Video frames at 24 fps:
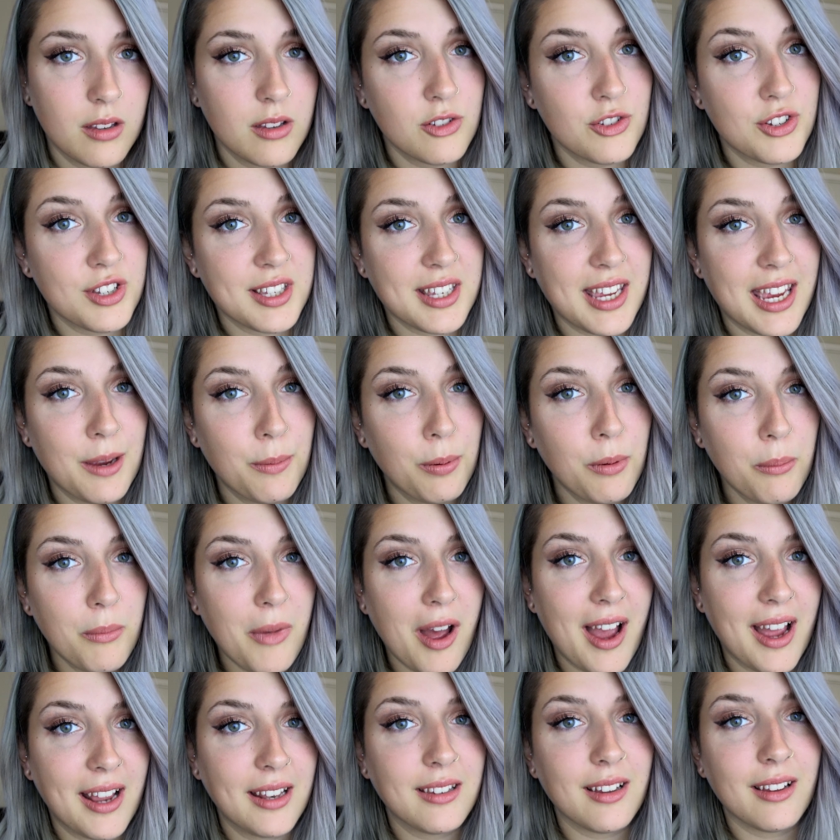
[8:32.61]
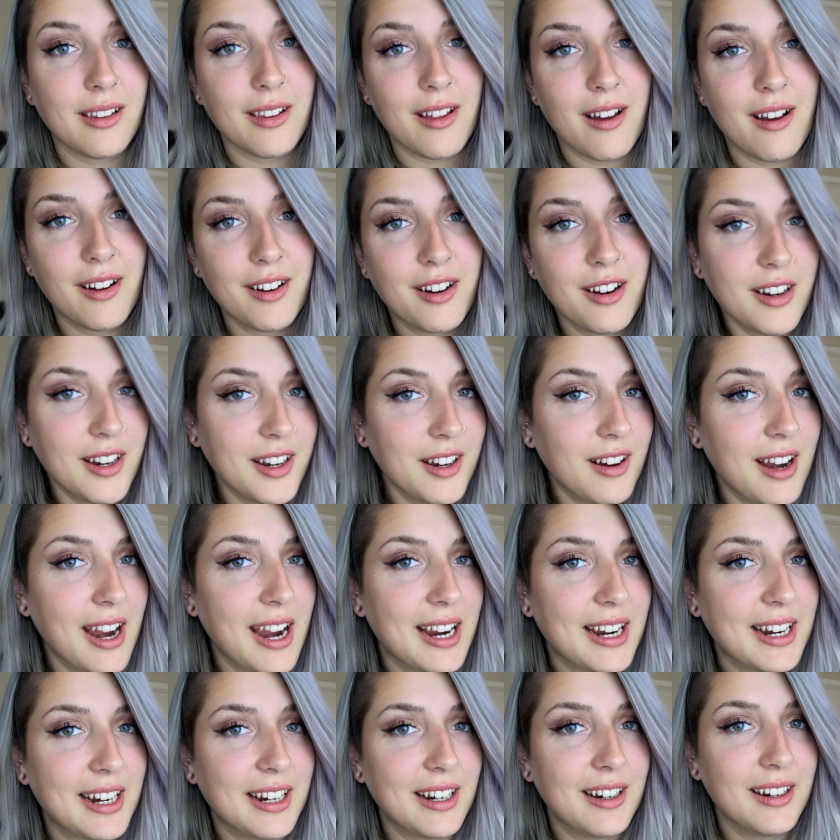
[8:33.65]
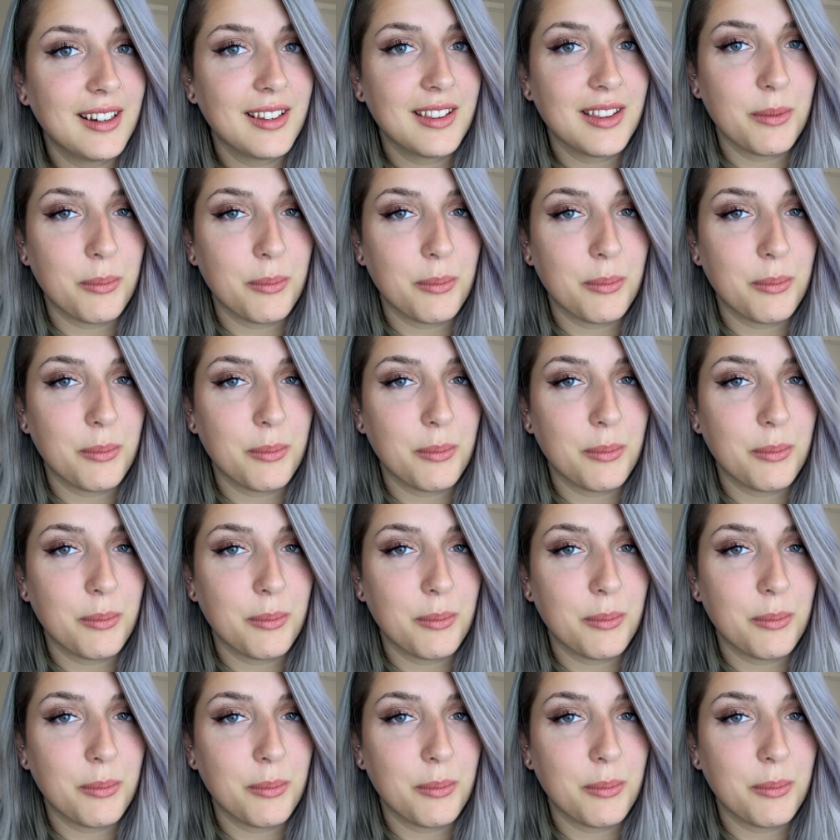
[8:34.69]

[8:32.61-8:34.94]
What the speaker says: Just keep in mind, the longer your hair,